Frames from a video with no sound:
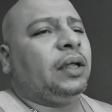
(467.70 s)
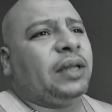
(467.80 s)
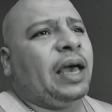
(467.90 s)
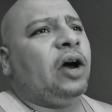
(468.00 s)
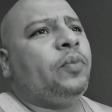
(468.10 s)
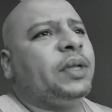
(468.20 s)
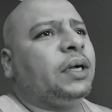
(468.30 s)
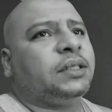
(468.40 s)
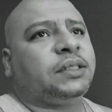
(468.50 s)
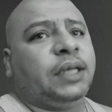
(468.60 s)
Now help me
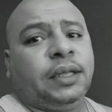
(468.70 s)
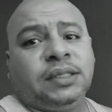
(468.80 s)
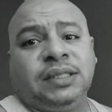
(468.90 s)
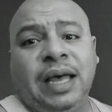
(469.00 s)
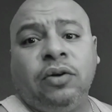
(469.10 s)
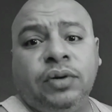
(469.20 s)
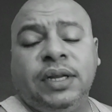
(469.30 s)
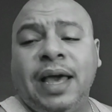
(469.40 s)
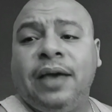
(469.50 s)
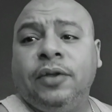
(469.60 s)
to understand this. Not
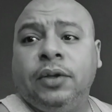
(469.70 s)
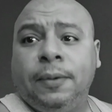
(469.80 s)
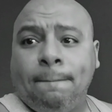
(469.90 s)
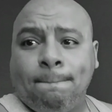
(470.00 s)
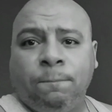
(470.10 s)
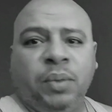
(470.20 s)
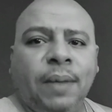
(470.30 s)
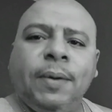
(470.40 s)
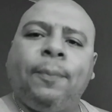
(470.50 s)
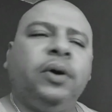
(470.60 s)
only that, but
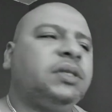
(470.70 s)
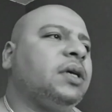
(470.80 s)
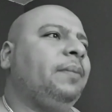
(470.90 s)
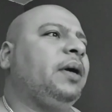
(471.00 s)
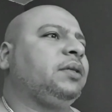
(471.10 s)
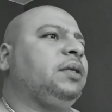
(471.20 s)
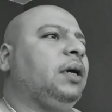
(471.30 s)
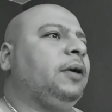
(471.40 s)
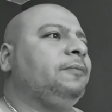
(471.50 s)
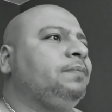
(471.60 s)
let me point something out to
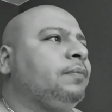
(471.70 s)
y'all.